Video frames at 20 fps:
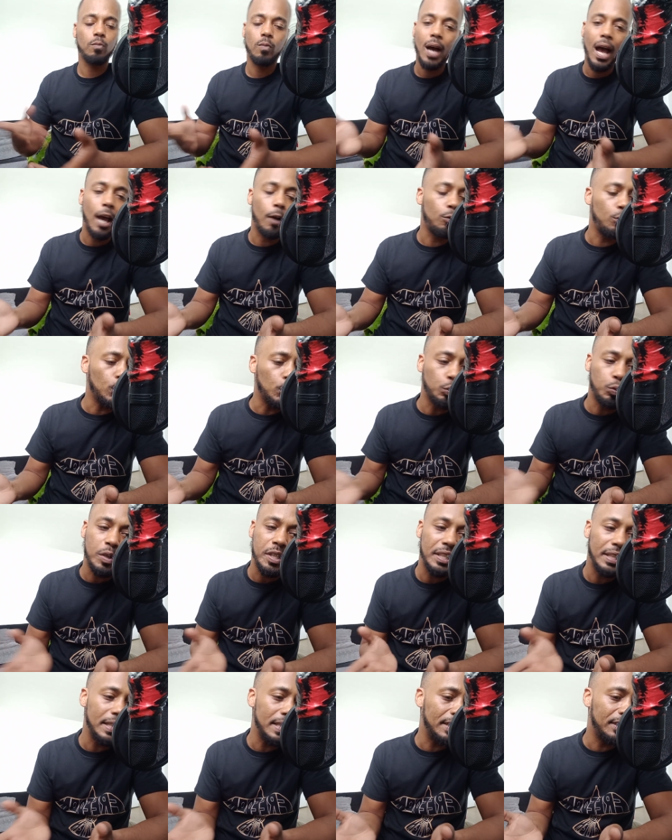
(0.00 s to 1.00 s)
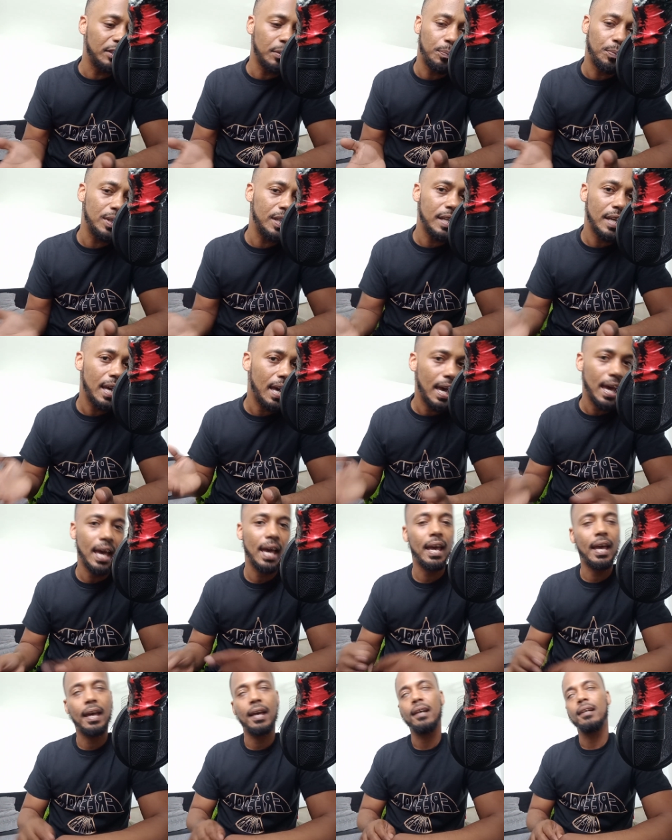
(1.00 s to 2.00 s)
Why would we need to be
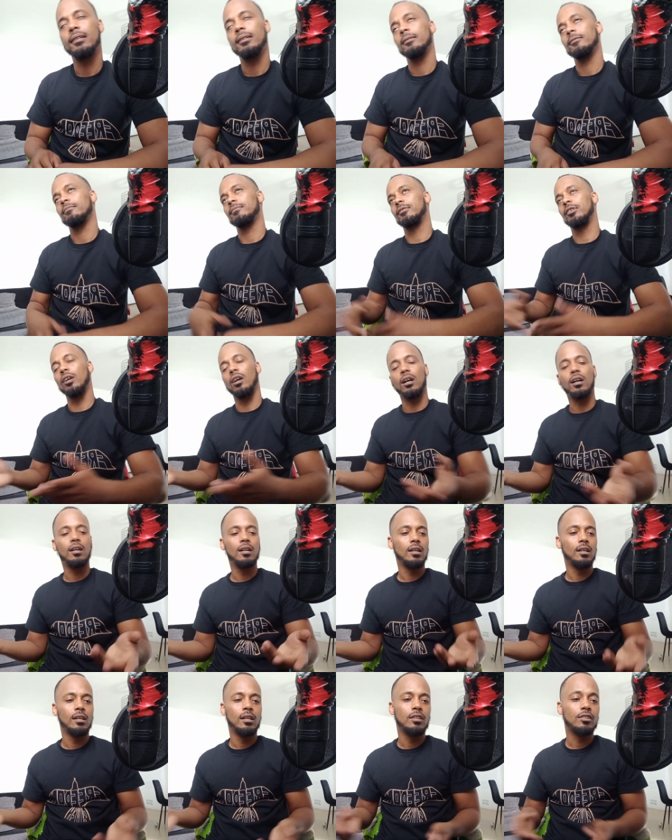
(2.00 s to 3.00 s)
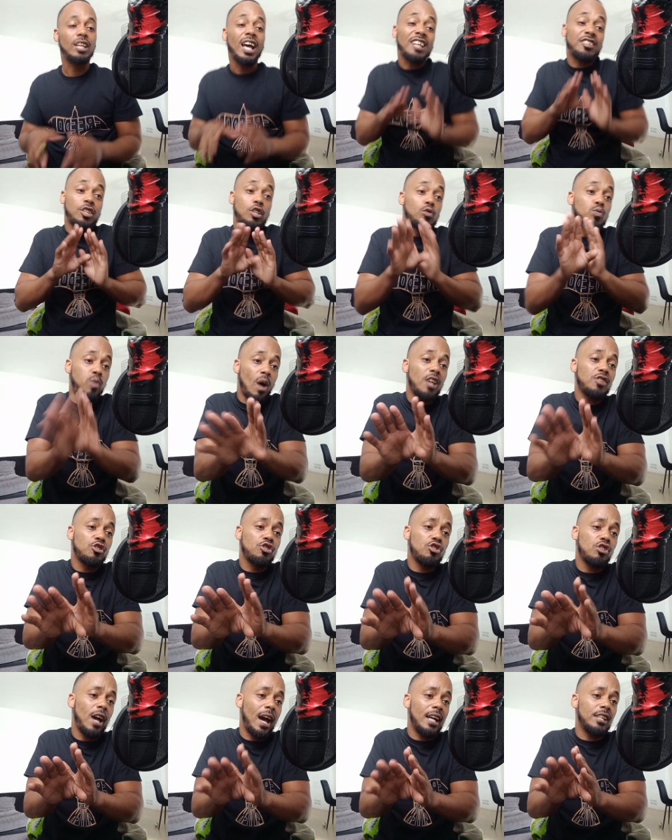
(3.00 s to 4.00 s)
here? That's just one
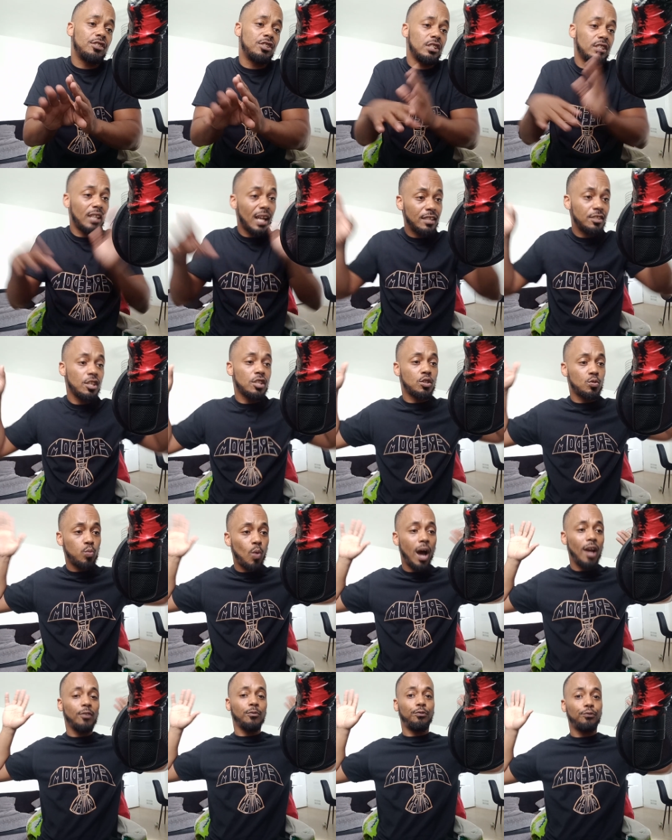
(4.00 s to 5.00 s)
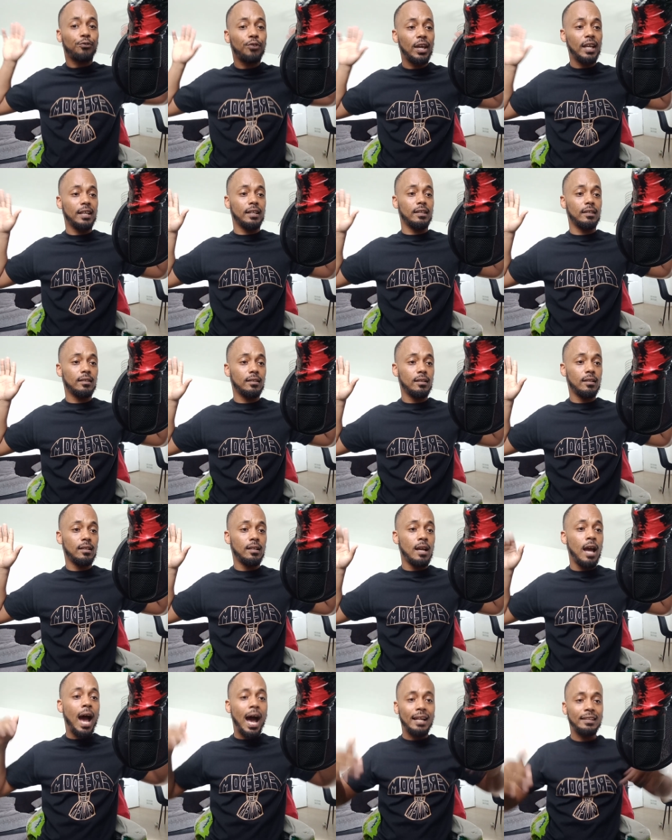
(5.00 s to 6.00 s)
strategy. That's just one thing.
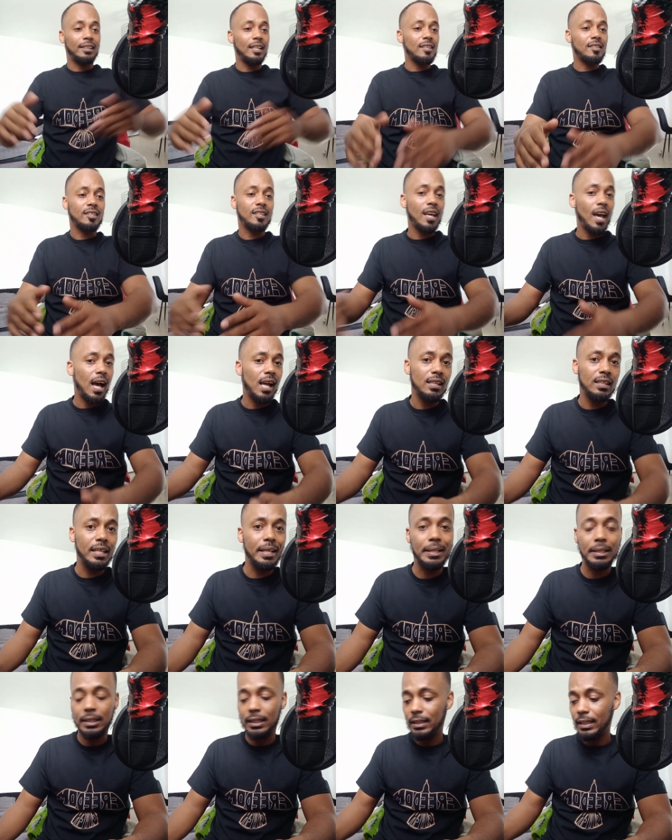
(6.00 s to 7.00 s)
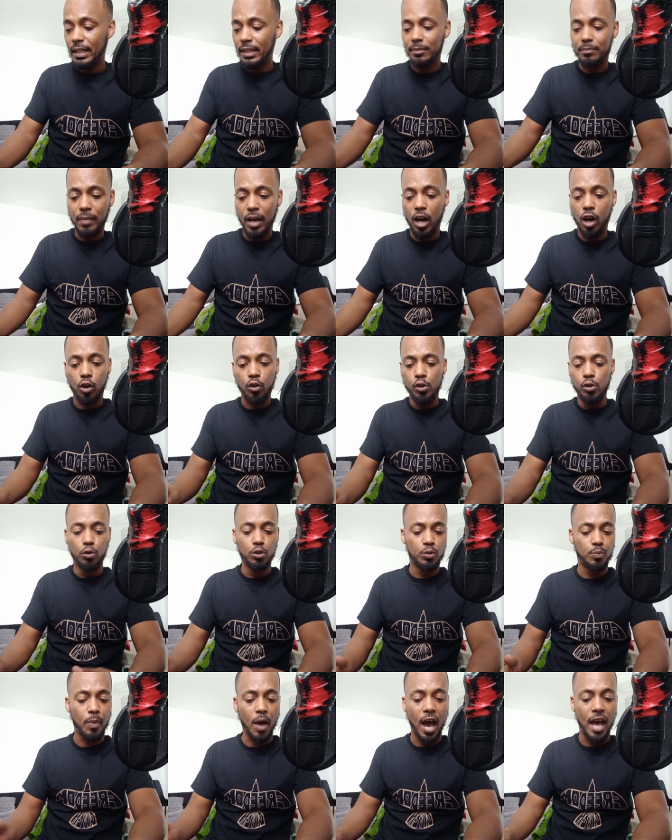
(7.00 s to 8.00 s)
And this girl, Ling, Ling Mel,
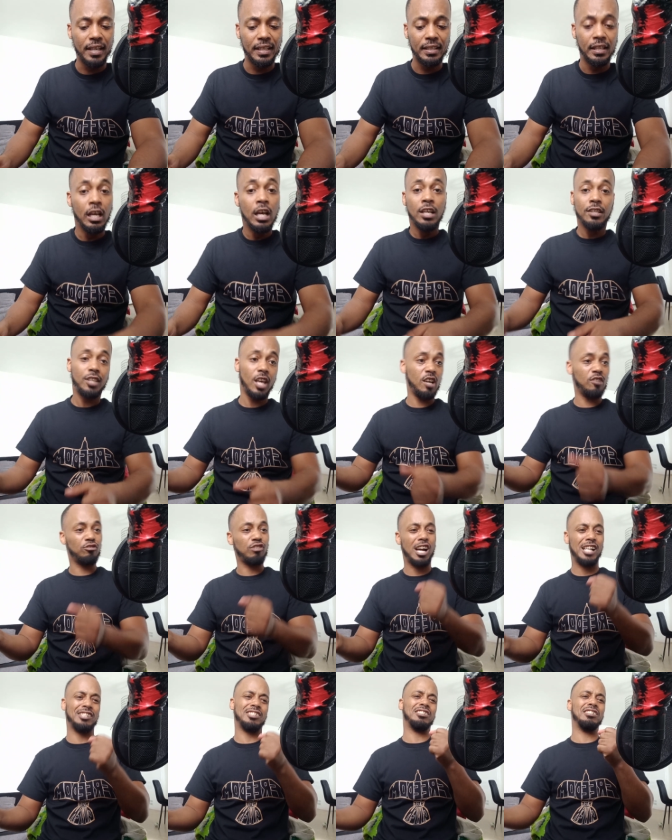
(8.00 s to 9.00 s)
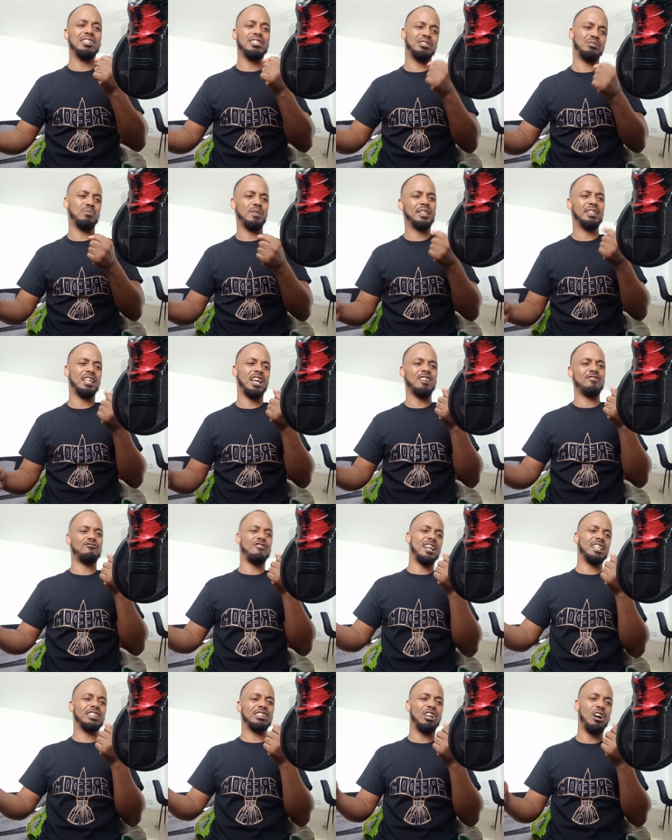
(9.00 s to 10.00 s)
who's burning, saying Rastas with their
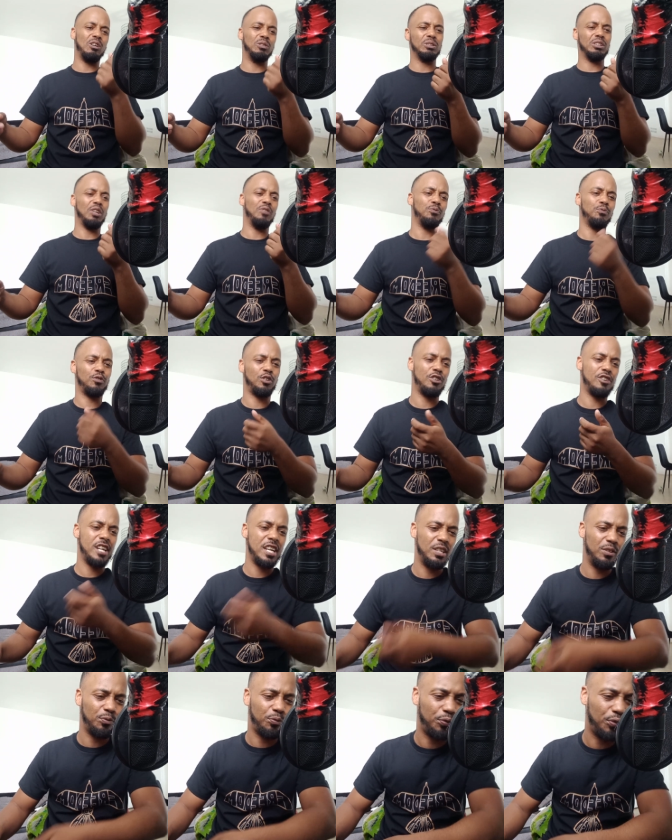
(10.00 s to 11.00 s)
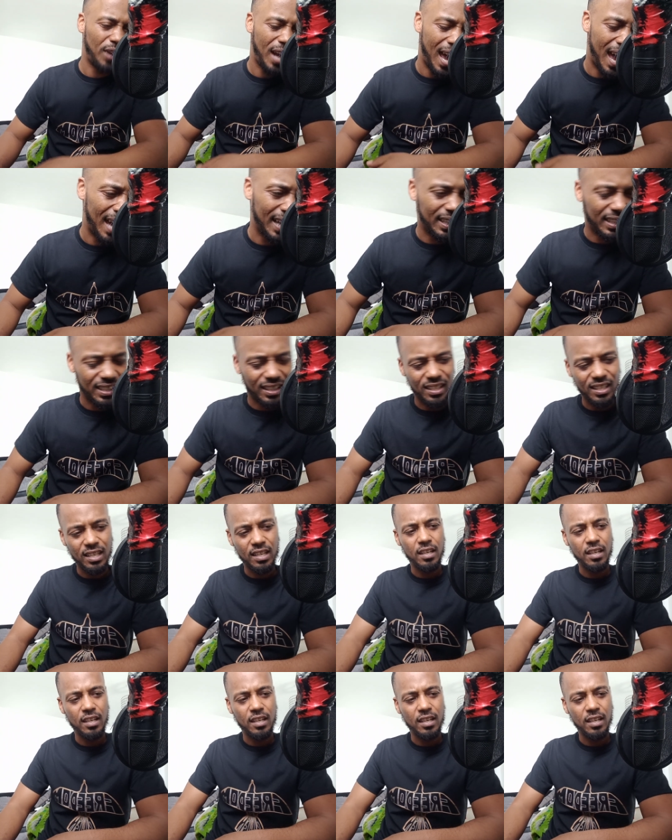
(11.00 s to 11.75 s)
red, gold, and green flag.